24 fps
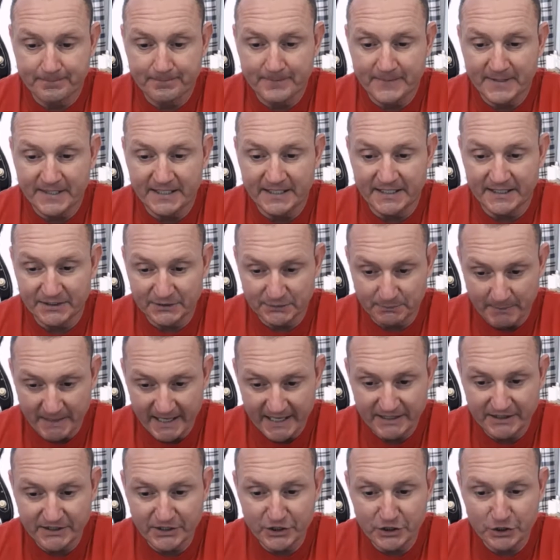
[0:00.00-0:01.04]
It is made
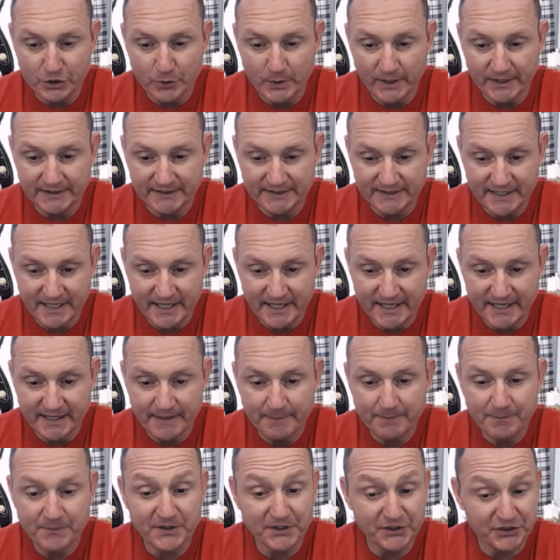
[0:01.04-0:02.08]
in the USA.
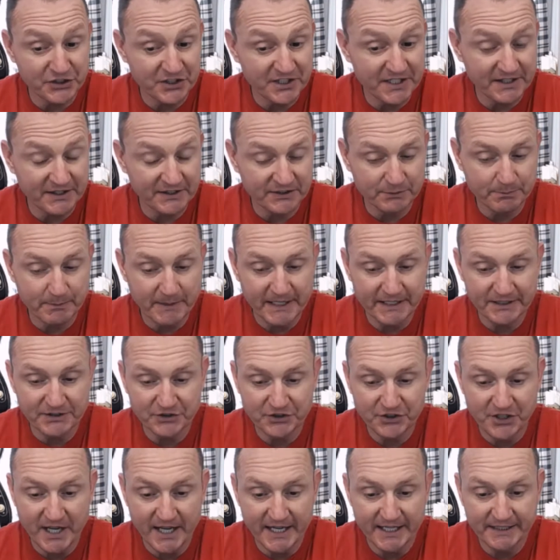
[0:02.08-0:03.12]
The sheath is made in
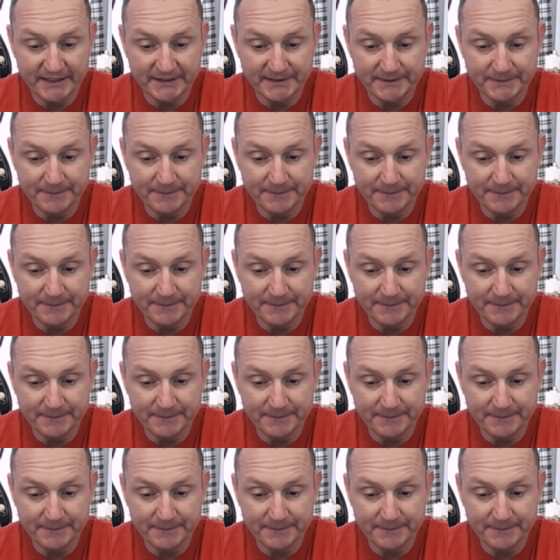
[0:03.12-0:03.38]
China.